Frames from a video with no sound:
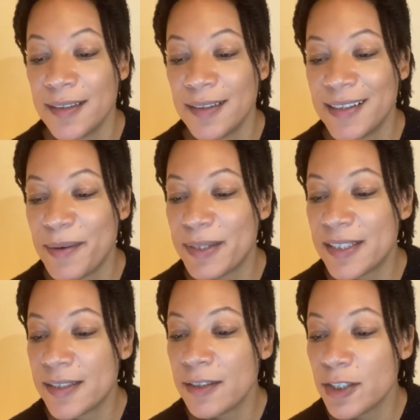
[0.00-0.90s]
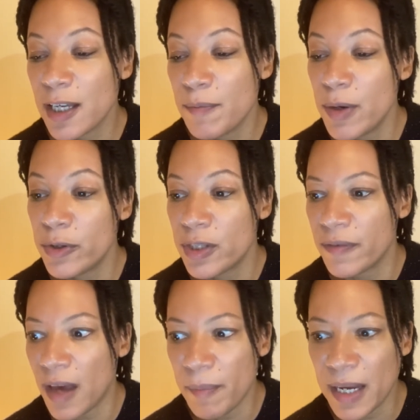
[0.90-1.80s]
and there was such a commotion of
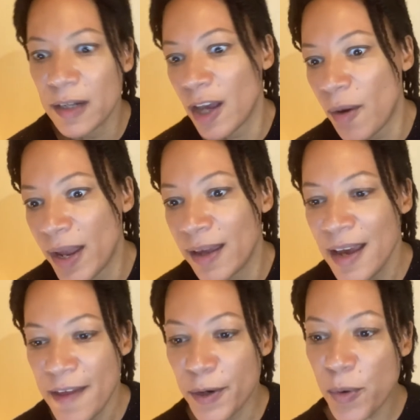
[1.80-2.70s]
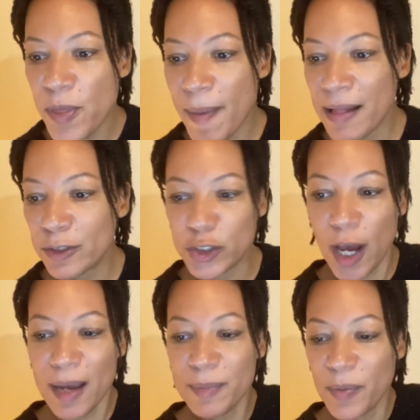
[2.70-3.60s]
coming and going that all the bells
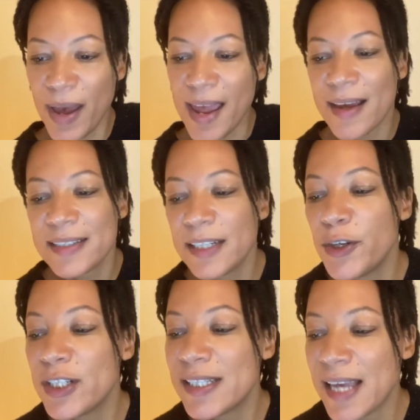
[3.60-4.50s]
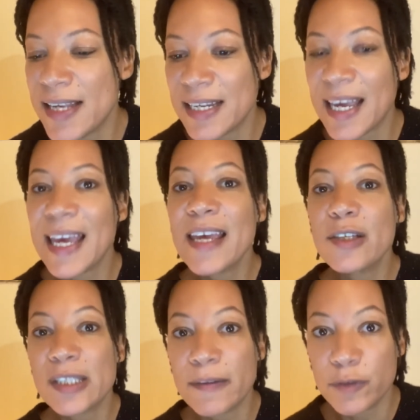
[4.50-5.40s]
chimed away until you could scarcely hear
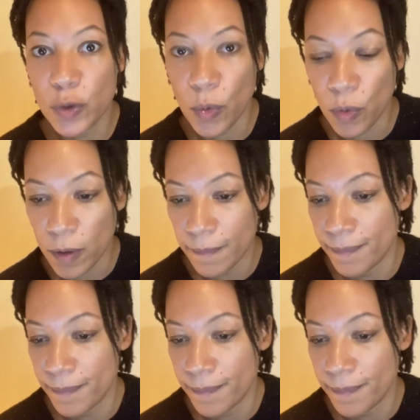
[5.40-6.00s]
yourself talk.